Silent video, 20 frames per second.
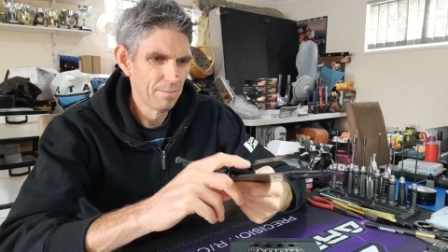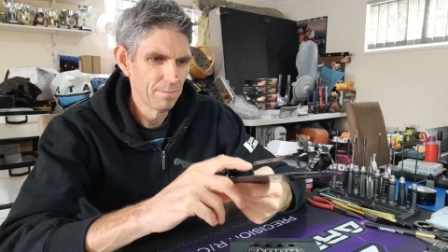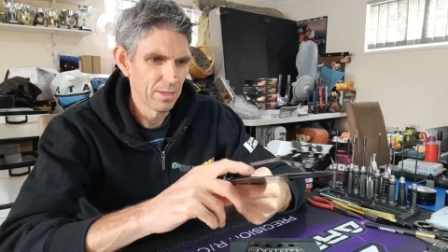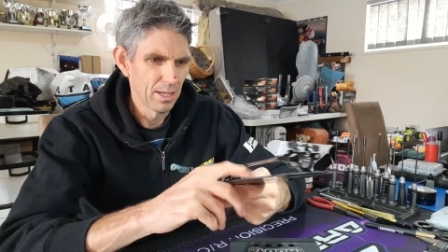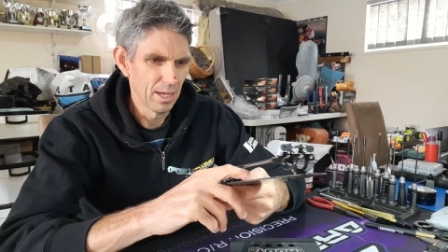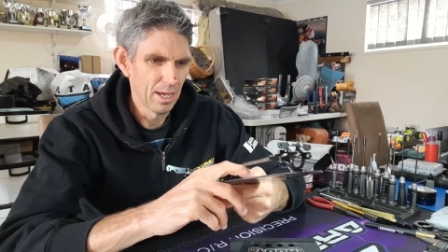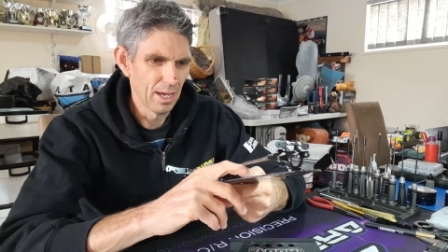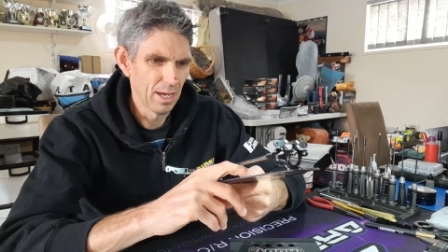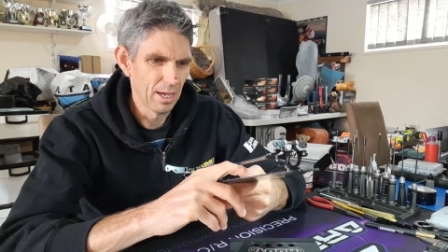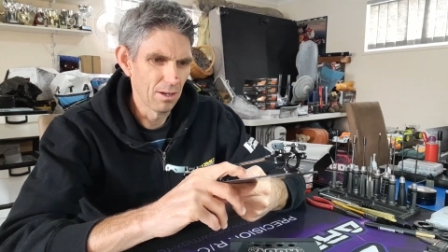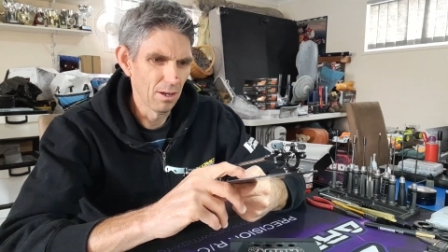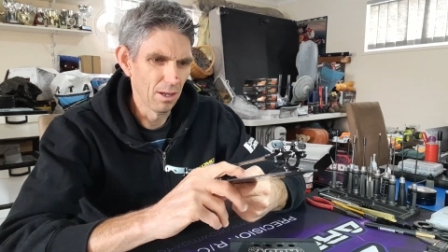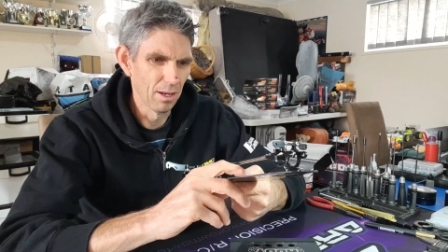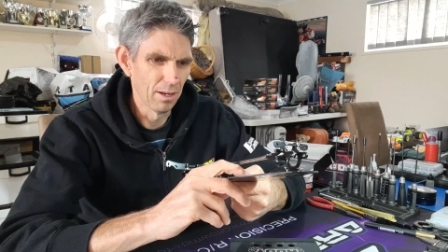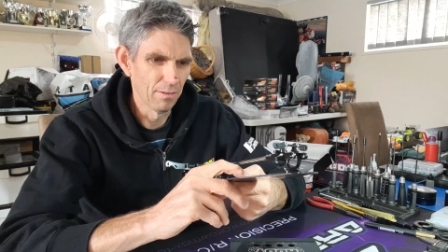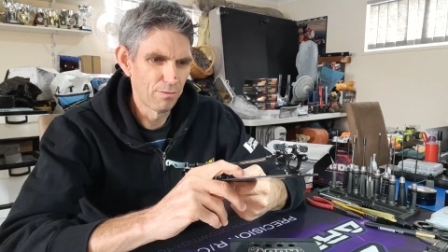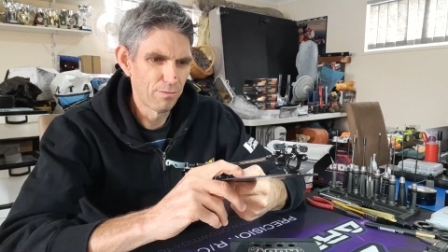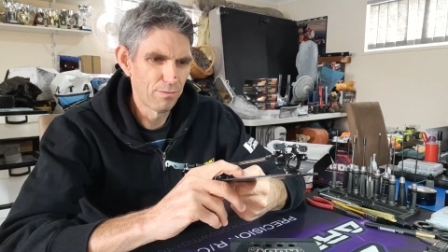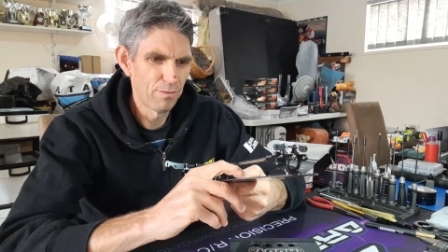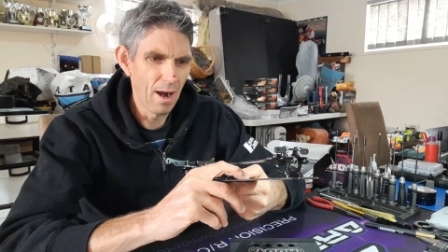And on
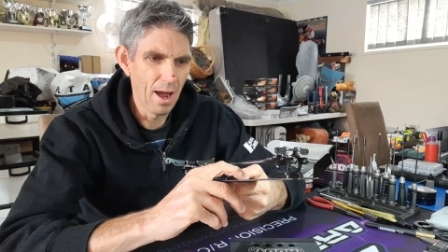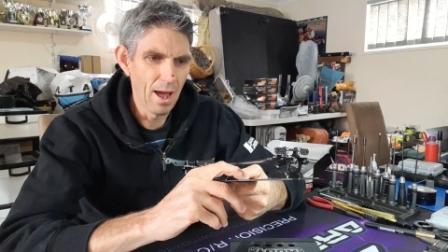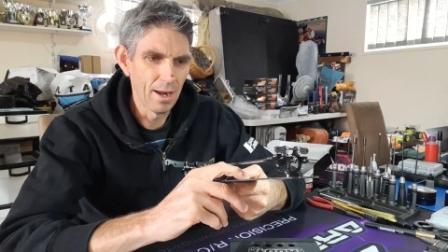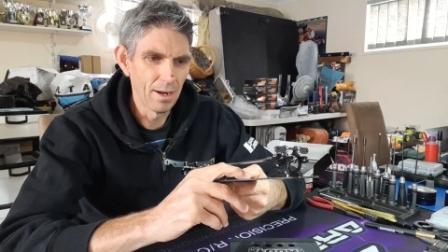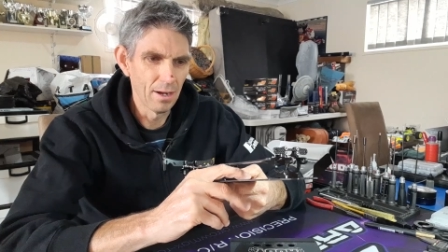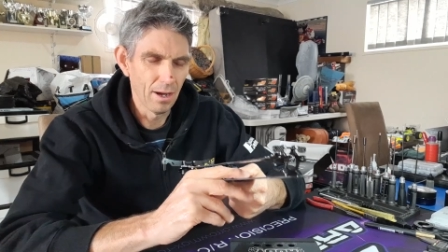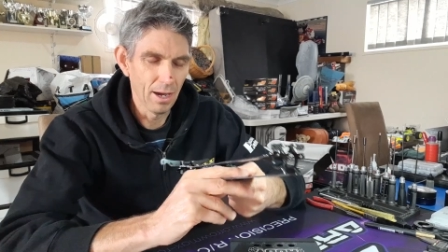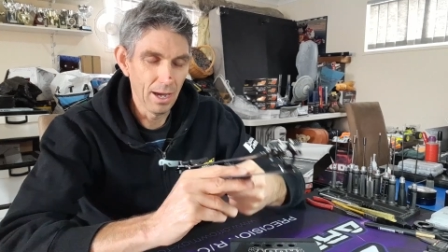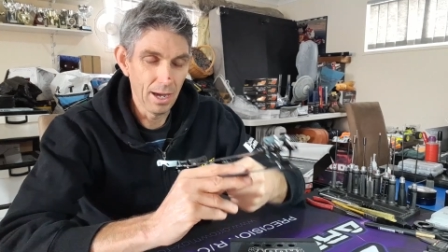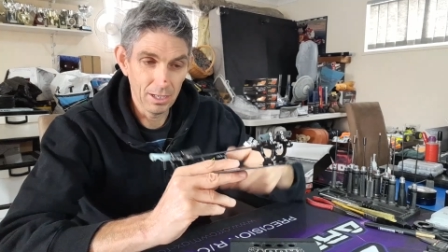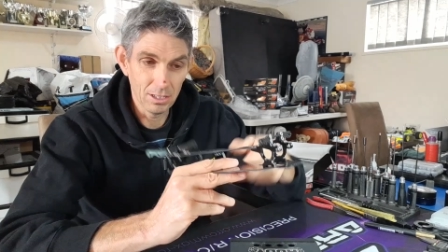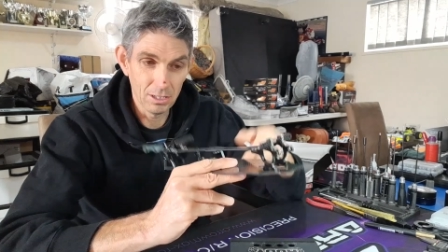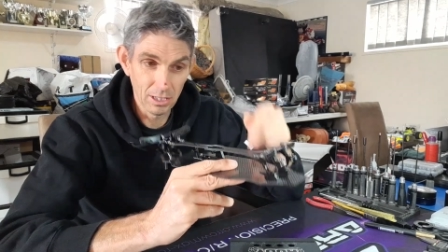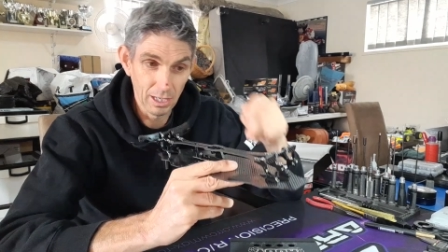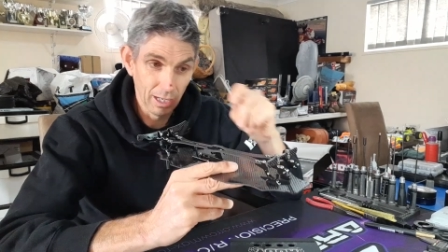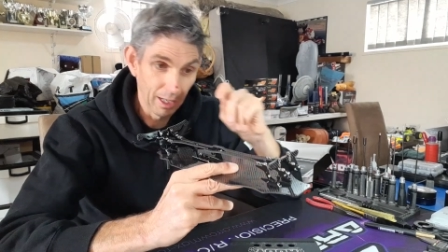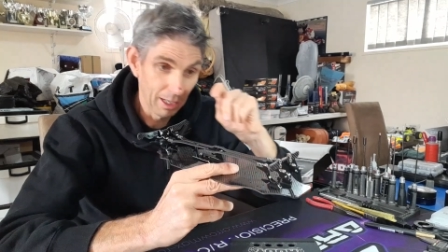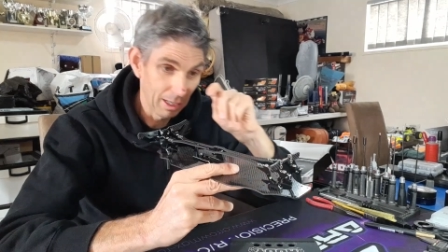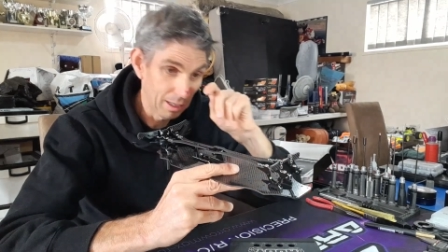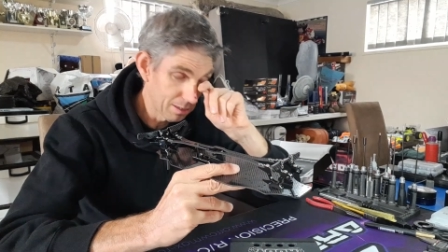the front, I
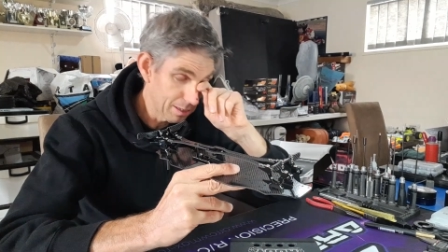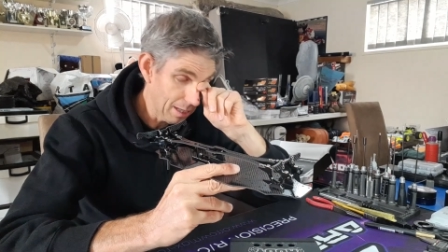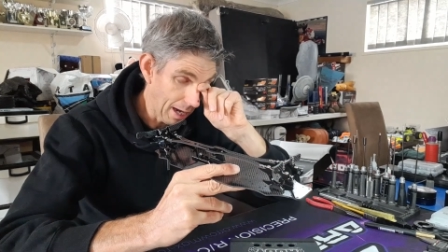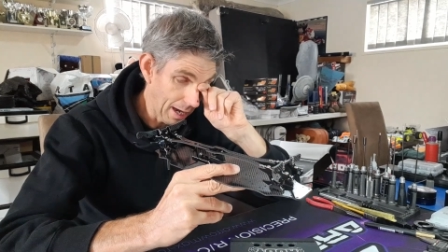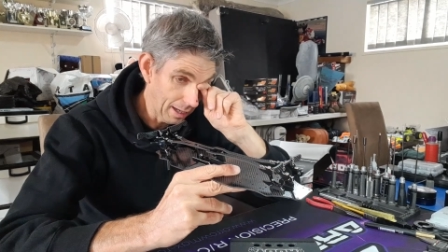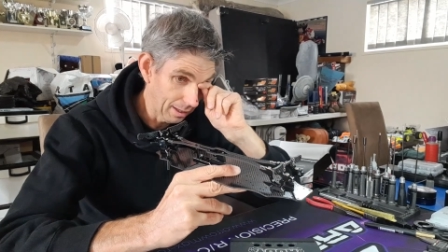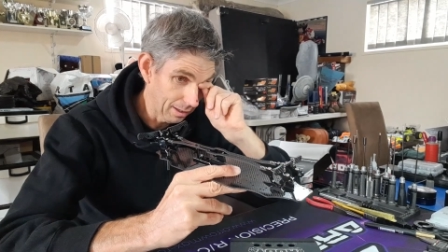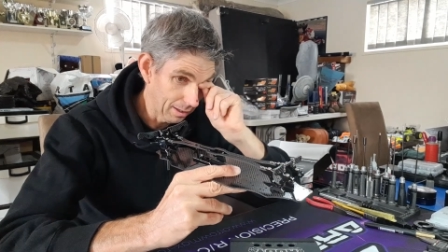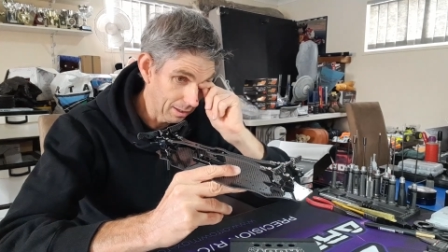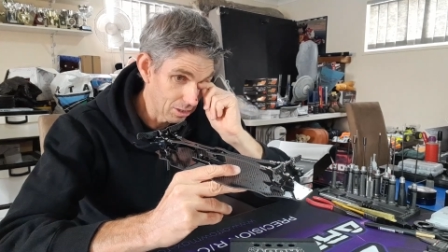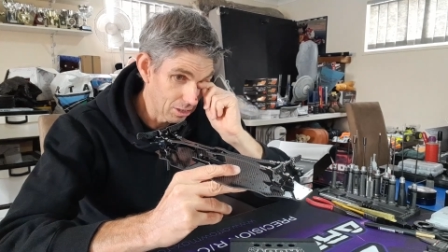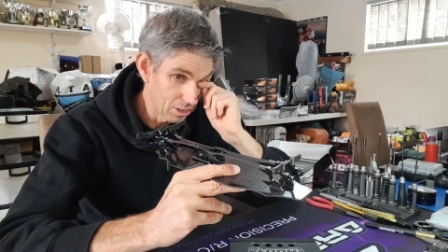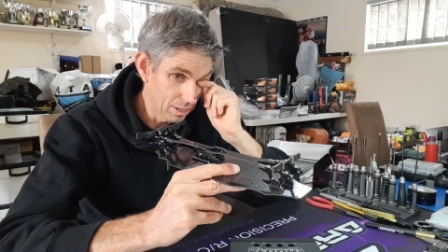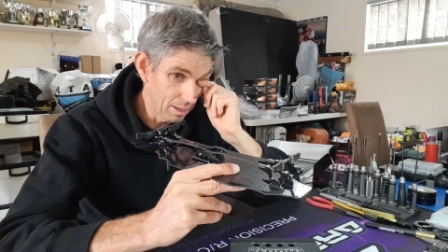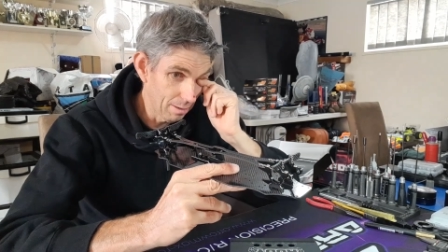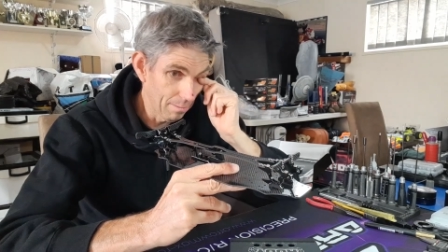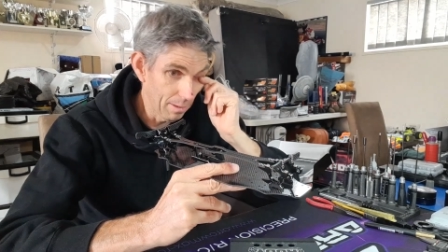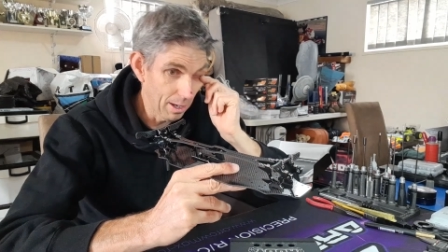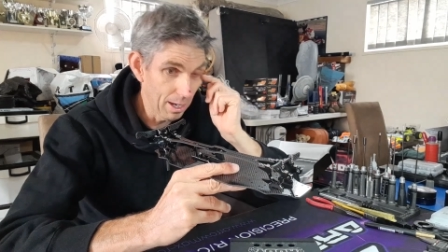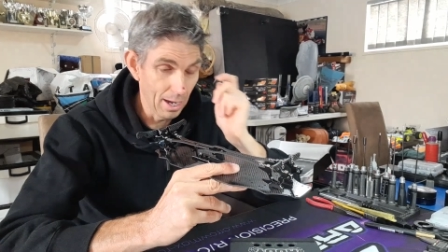actually take the
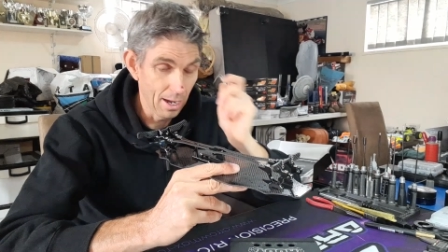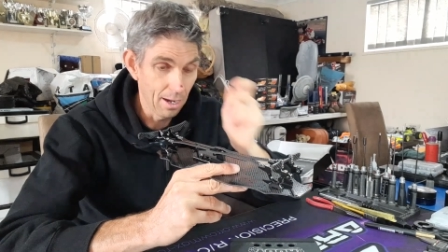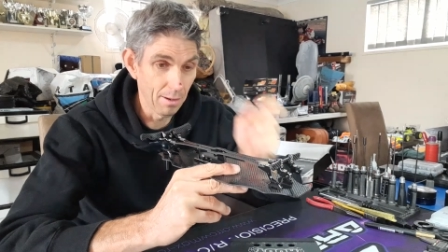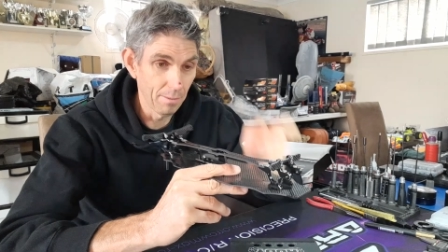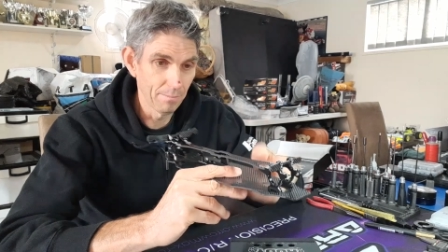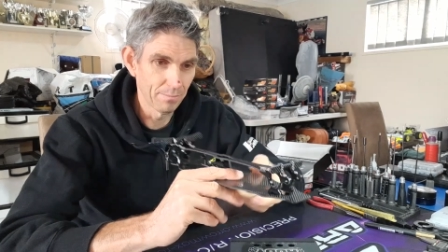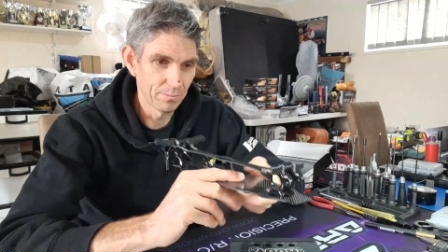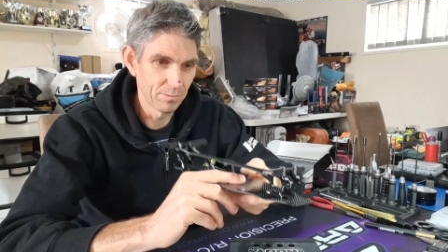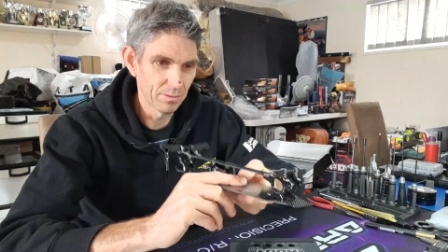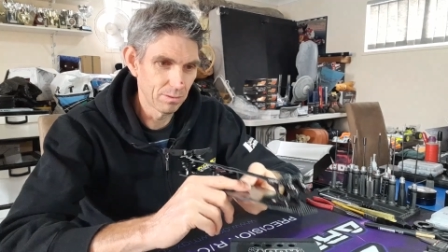shim out